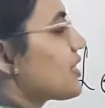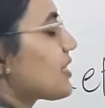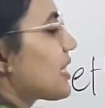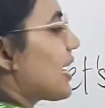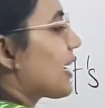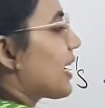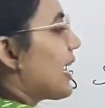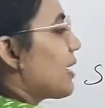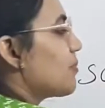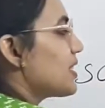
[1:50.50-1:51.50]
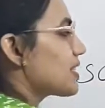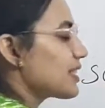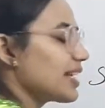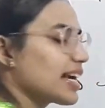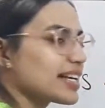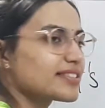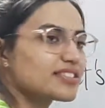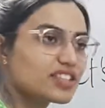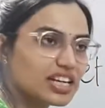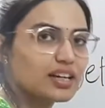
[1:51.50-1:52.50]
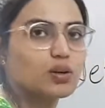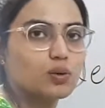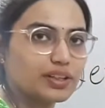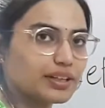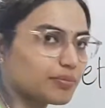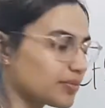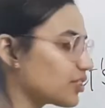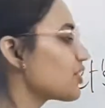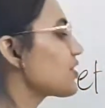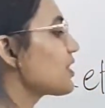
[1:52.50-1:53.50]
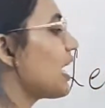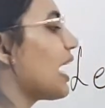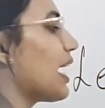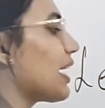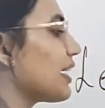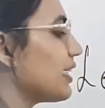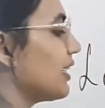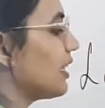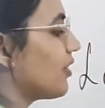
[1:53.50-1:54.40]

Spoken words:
take A, B, C as three whole numbers and